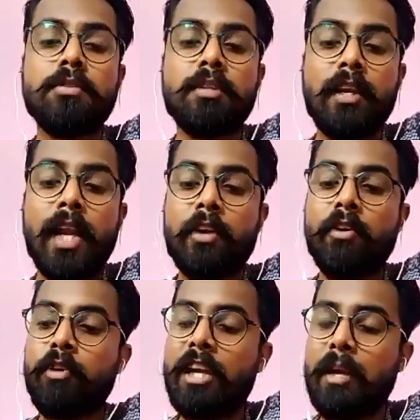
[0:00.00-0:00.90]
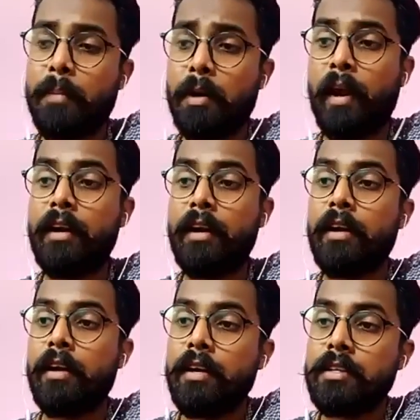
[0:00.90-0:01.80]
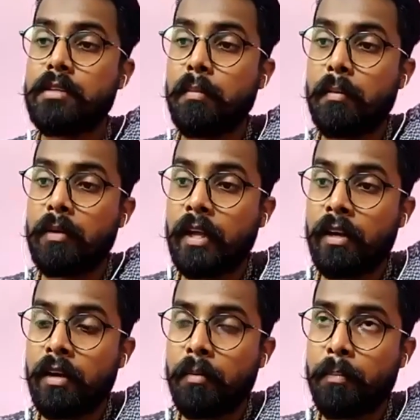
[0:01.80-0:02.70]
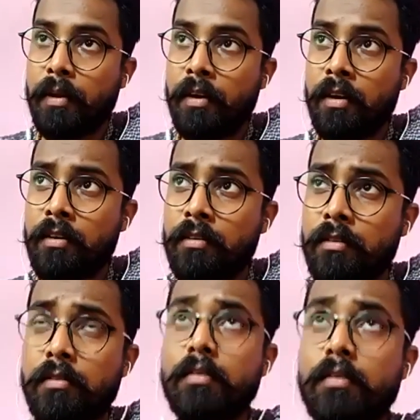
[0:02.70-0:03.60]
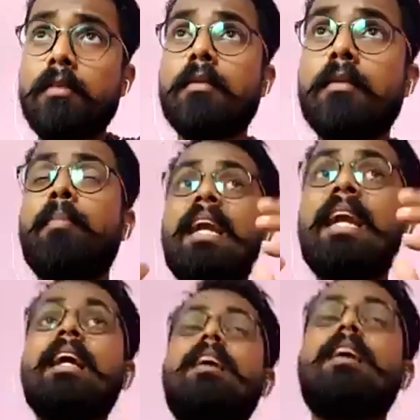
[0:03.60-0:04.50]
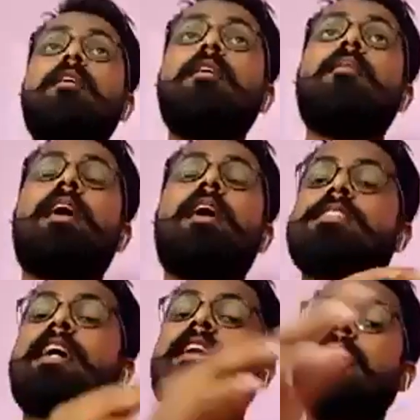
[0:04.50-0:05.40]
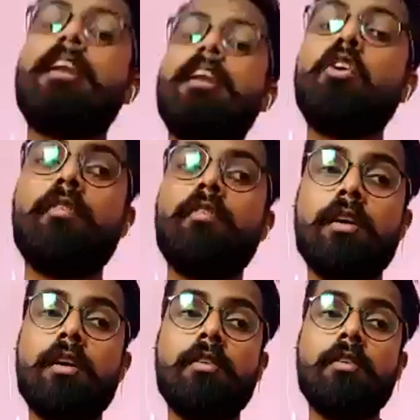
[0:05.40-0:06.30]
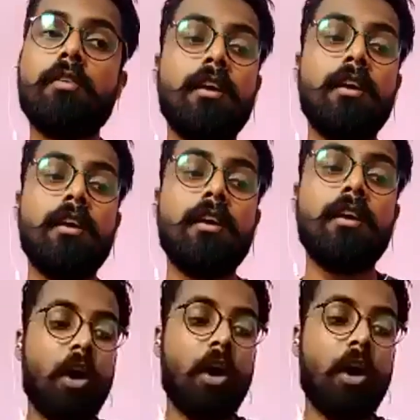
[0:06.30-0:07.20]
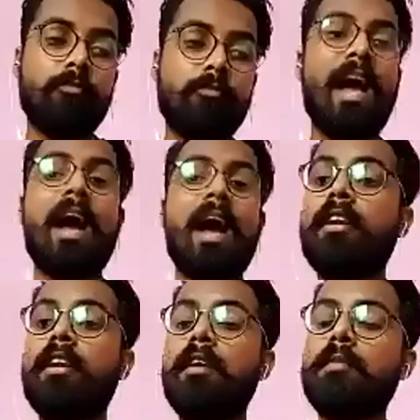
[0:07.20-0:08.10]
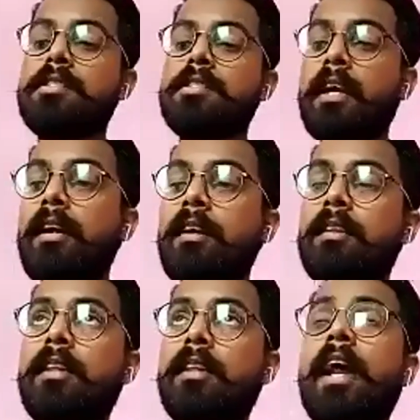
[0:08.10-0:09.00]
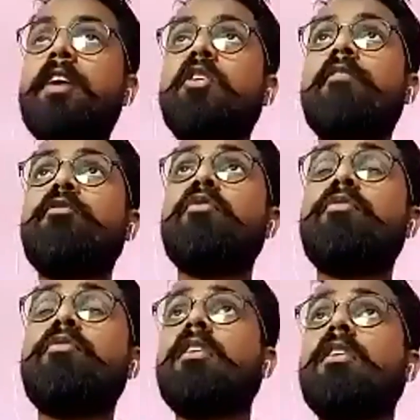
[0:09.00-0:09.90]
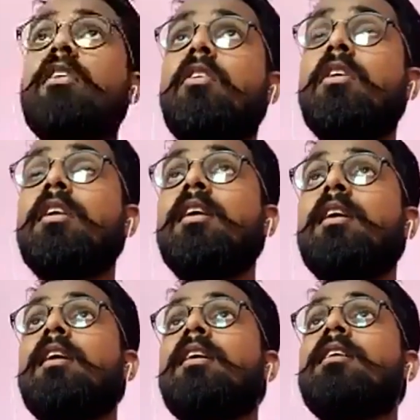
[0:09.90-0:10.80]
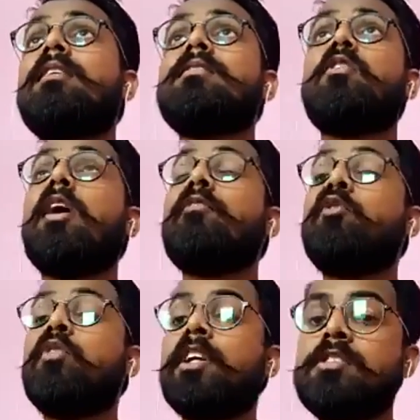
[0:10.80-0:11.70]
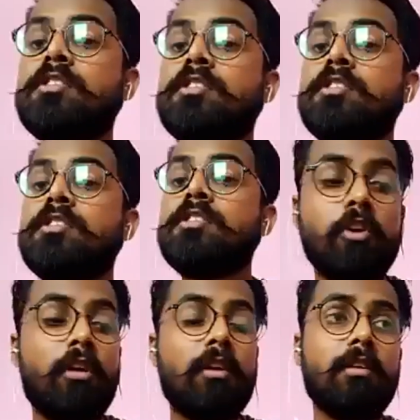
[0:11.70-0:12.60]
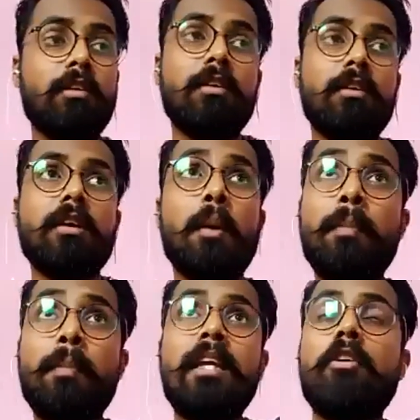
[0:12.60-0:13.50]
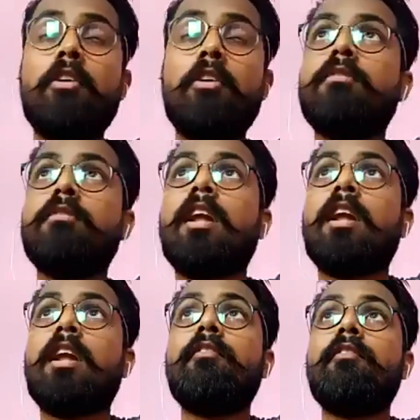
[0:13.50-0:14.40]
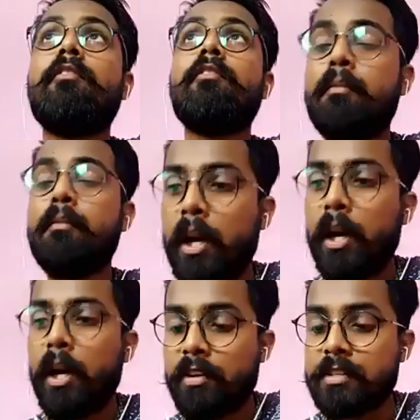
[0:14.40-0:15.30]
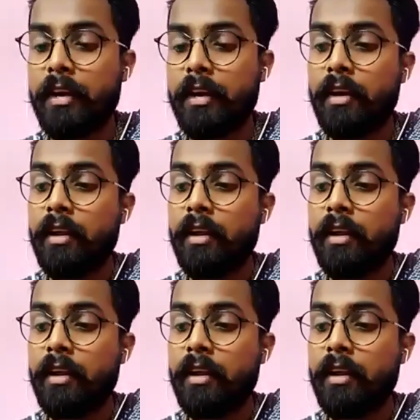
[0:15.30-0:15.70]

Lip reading: that you have to keep in mind is building a team and segregating your work, right? So now if you have a team, the second thing that you have to work on is you have to register your company or whatever name that you have decided